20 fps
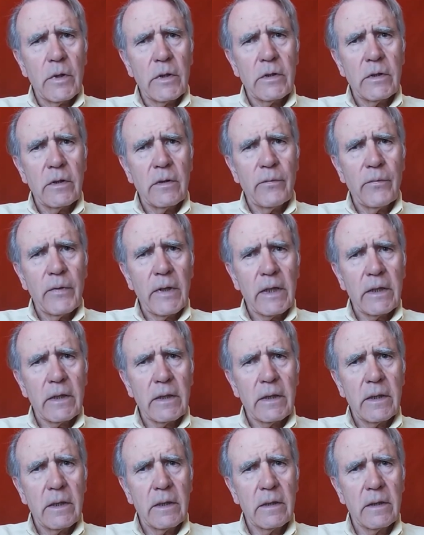But the
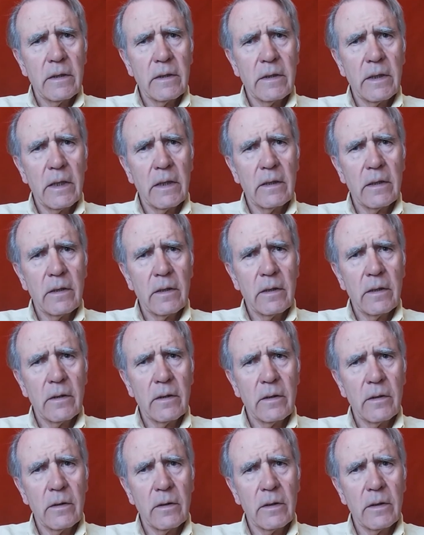fact that